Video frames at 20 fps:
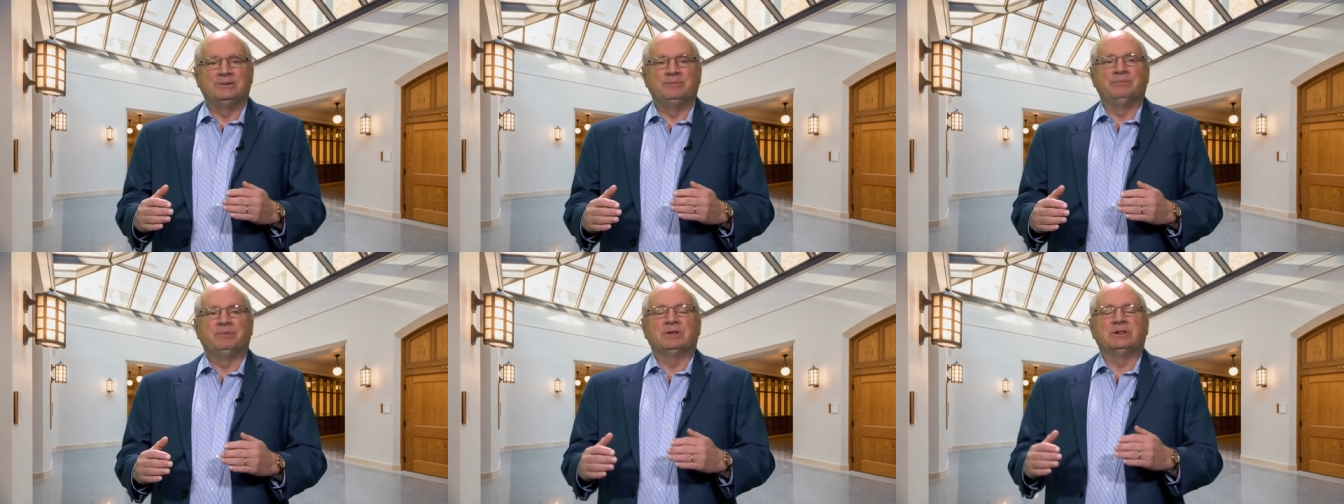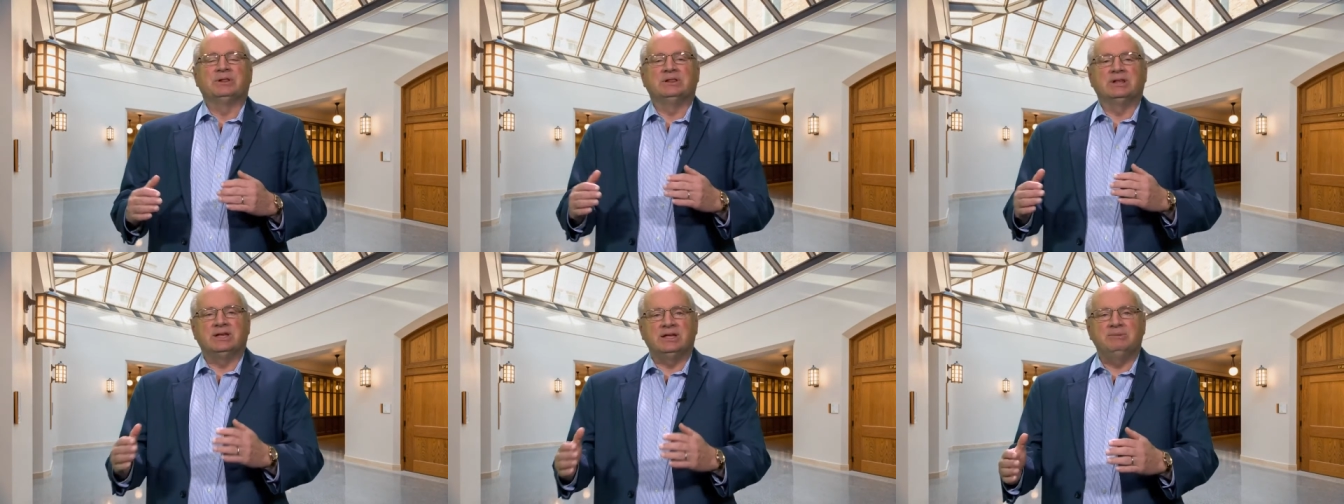
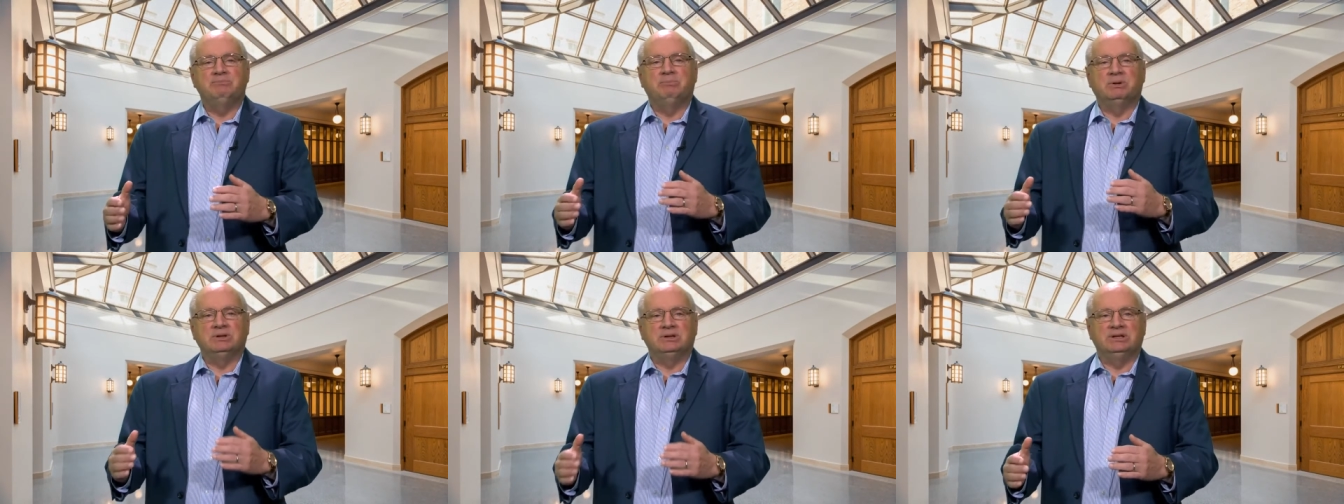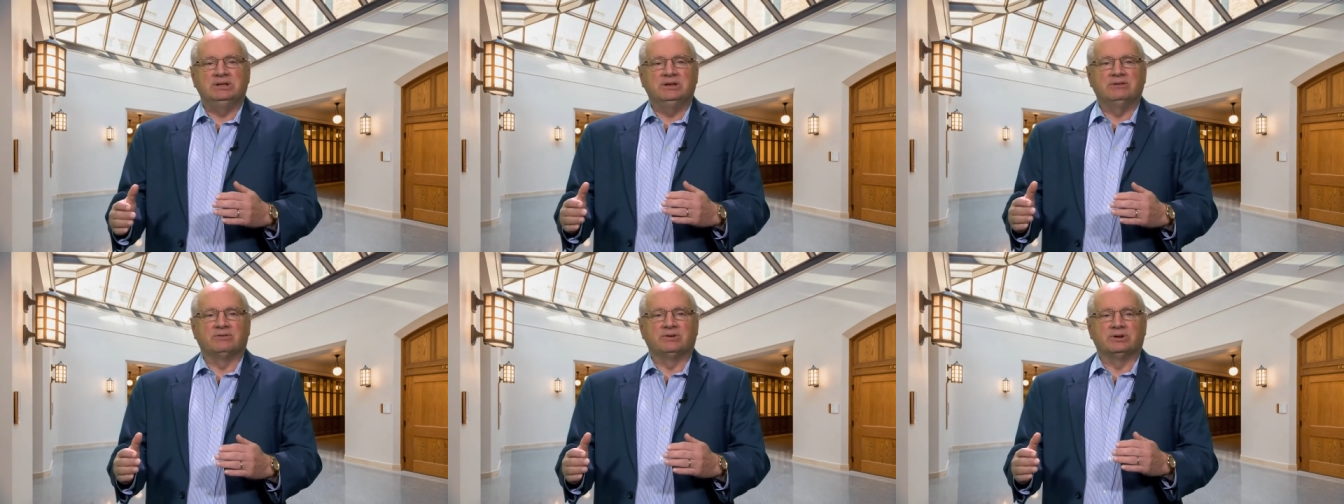led
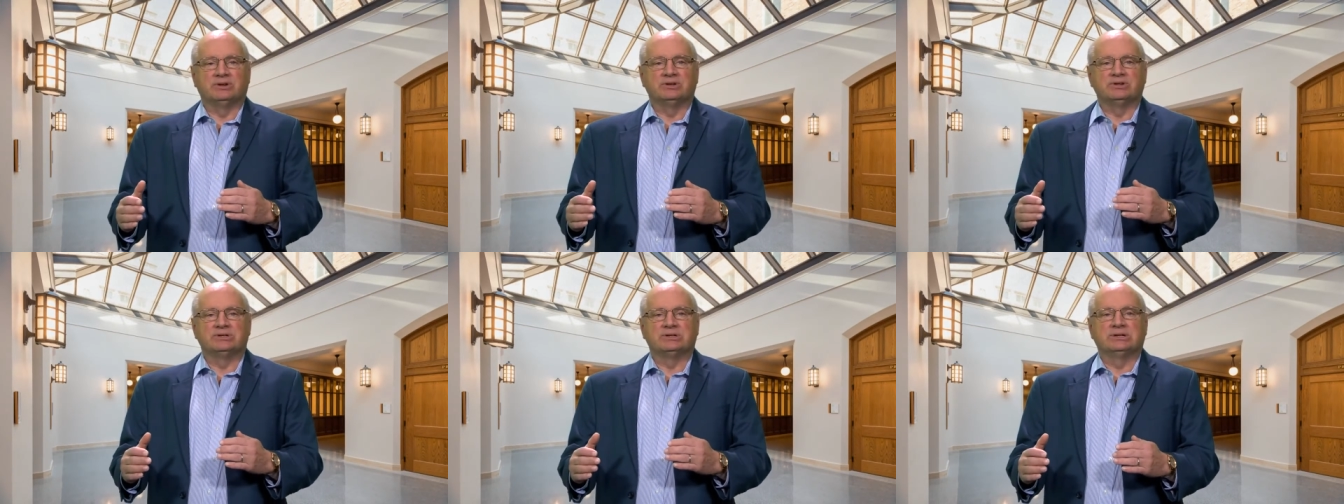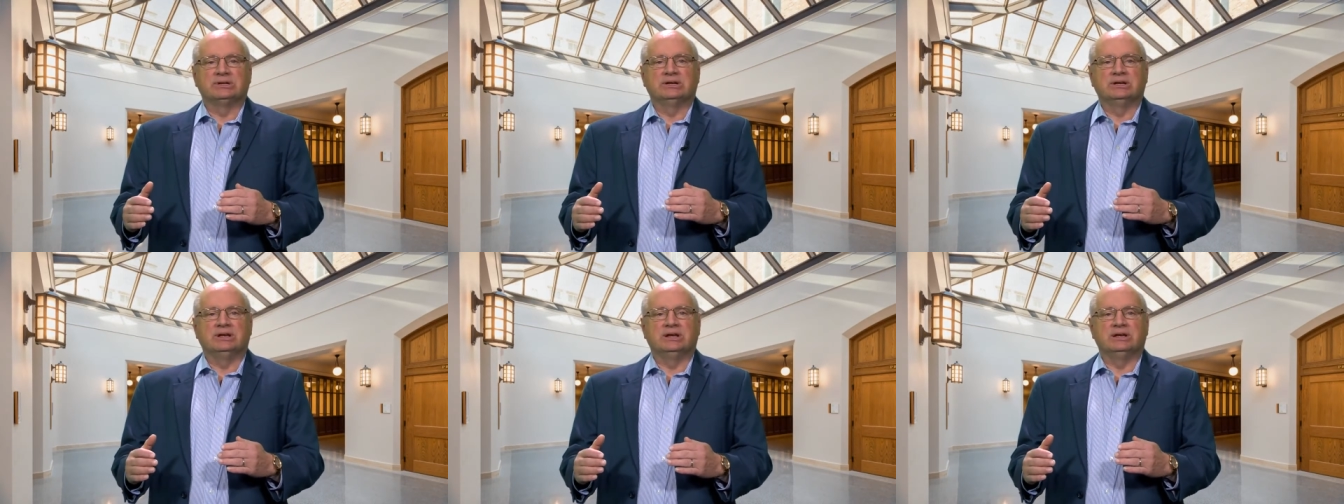believers
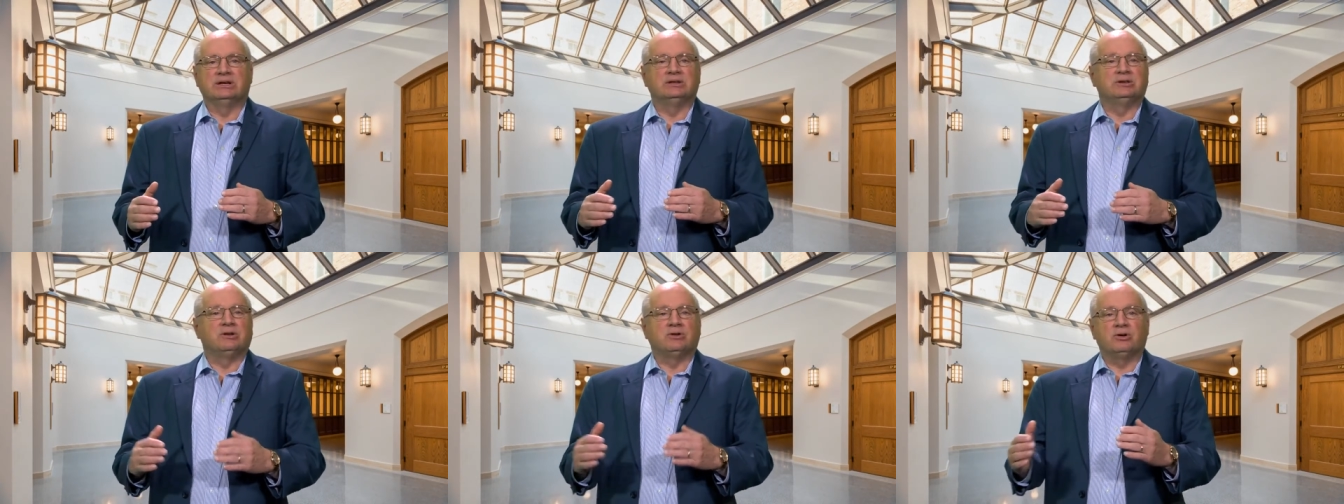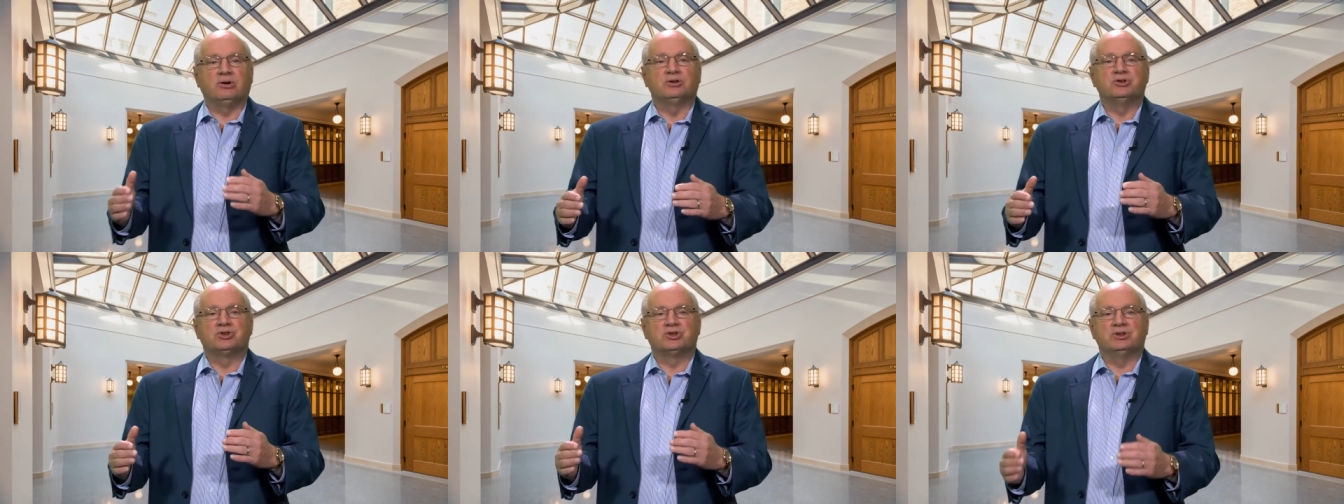in
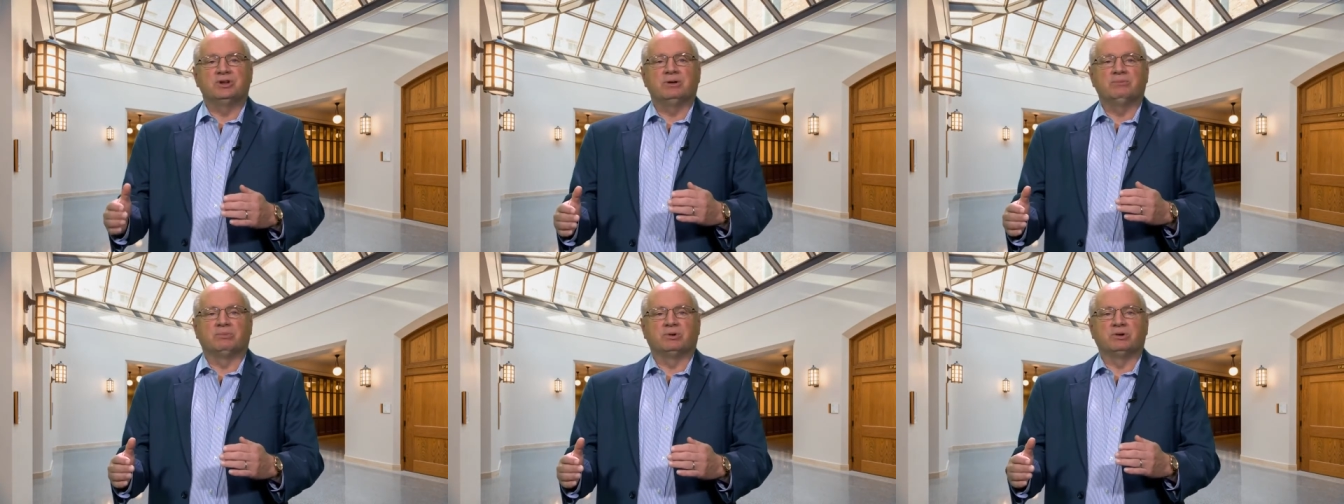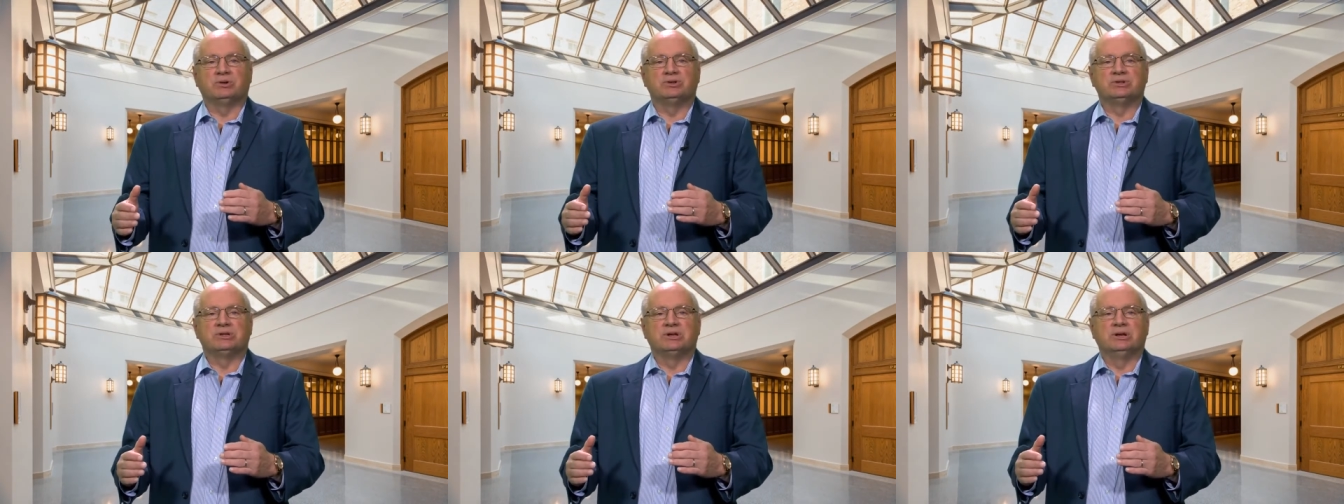large
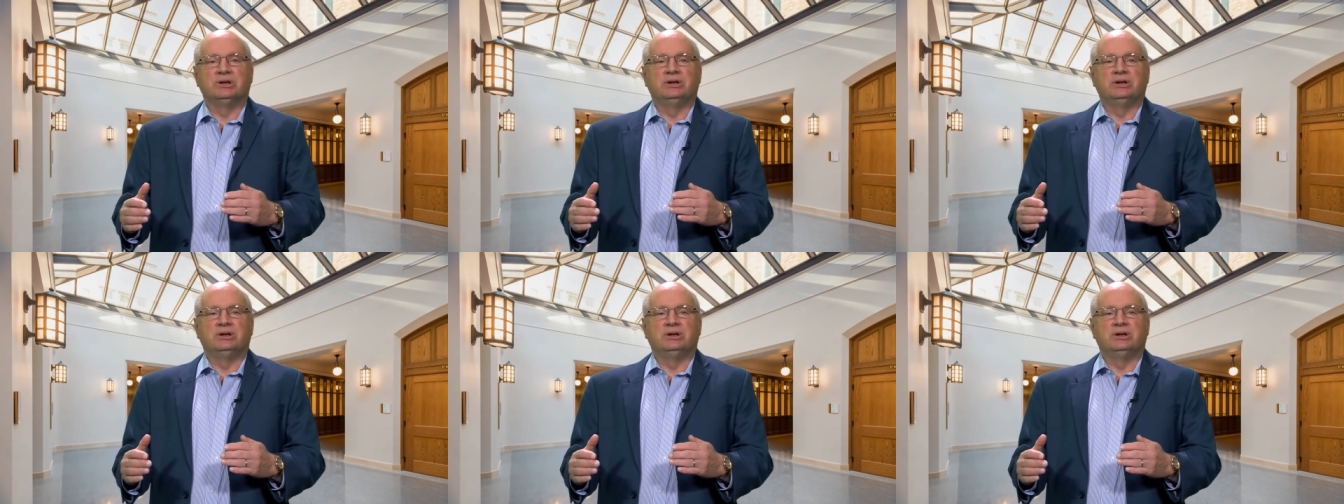numbers